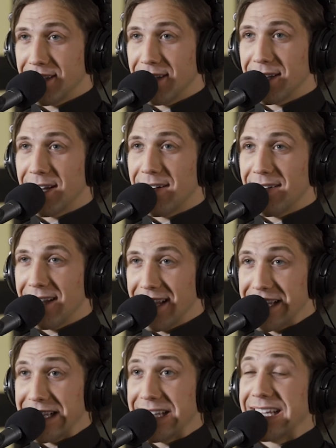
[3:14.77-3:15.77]
You really? Know?
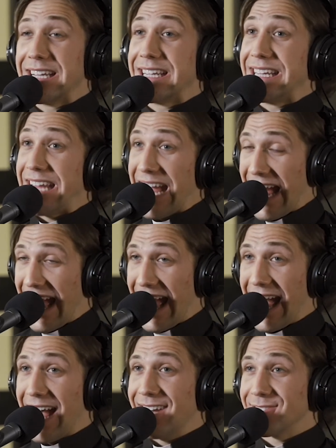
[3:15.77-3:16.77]
Still?
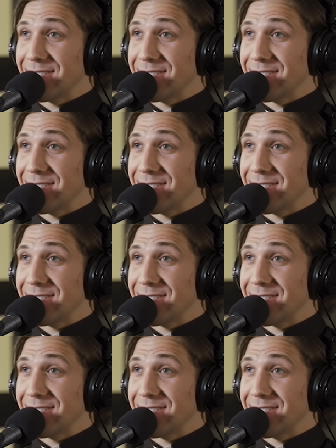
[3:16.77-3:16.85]
Yeah.